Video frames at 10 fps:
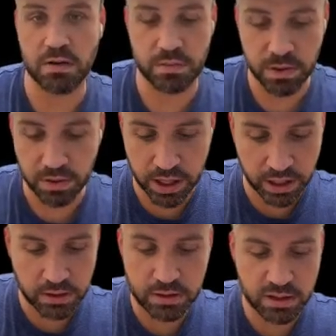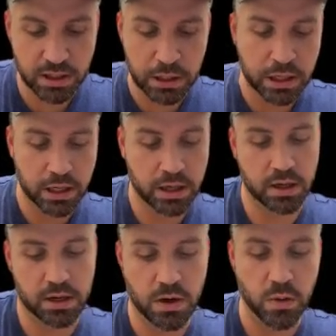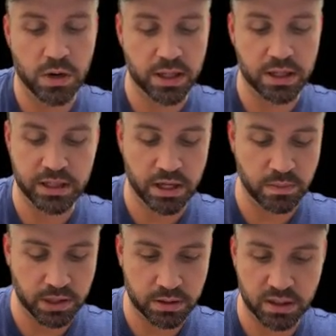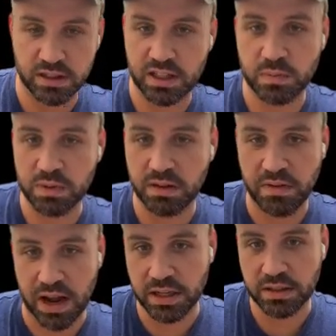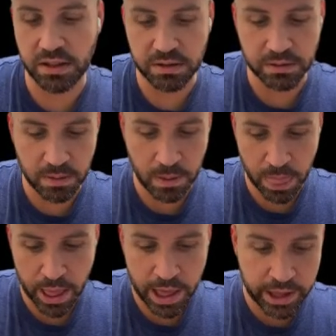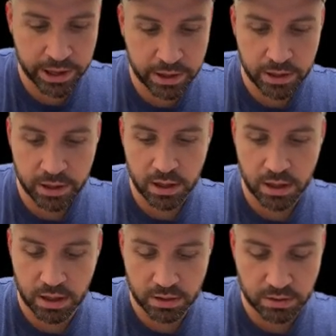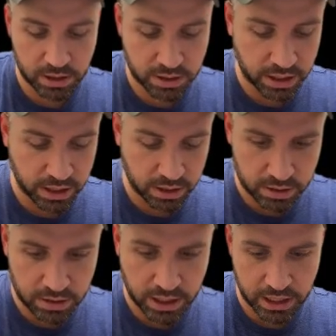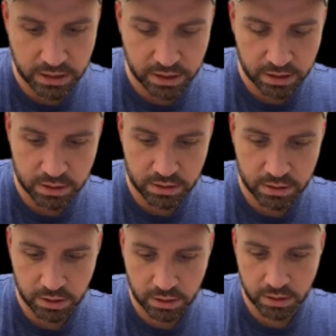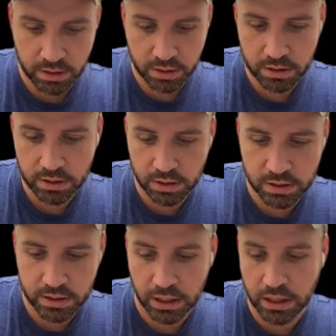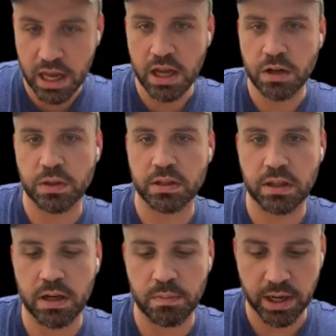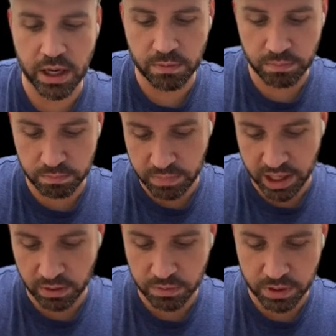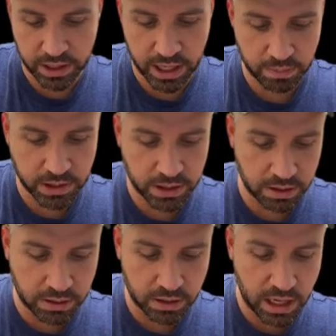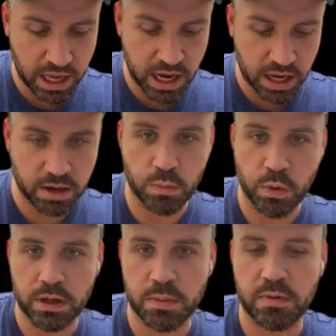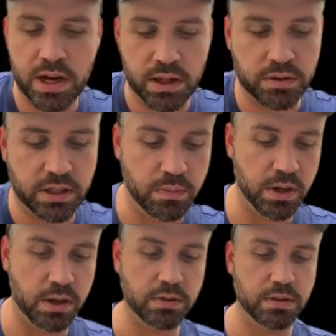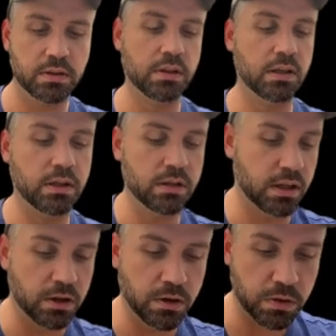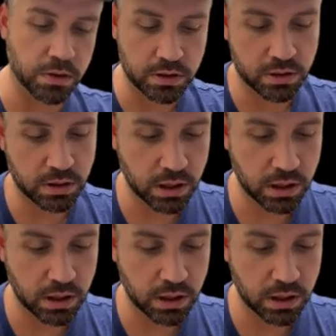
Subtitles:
from the greatest. No one on this team is exceptionally fast either. So let's check out the stats here. You can see Tristan coming in mainly for the damage here, then Morgan providing those debuffs, and of course